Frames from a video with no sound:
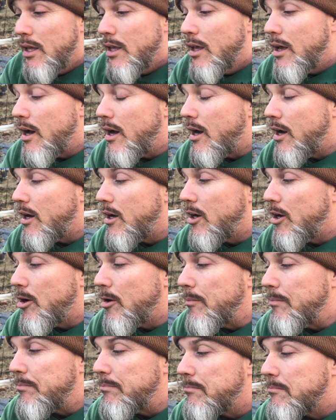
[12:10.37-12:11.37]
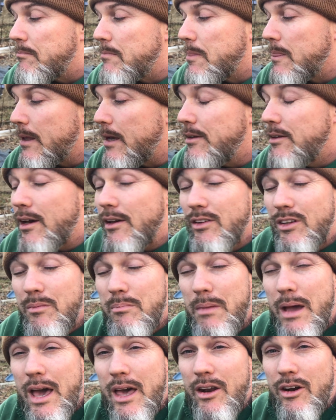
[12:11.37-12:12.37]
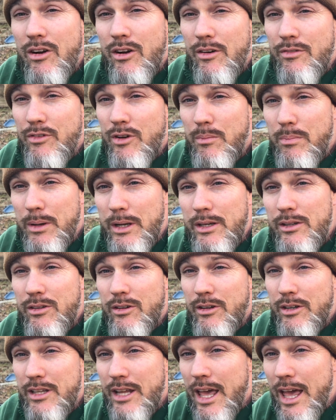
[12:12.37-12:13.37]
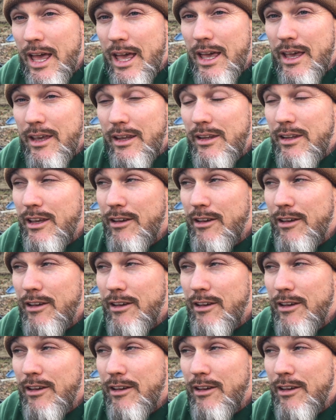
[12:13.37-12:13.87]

Um, it doesn't matter if your bees are dead.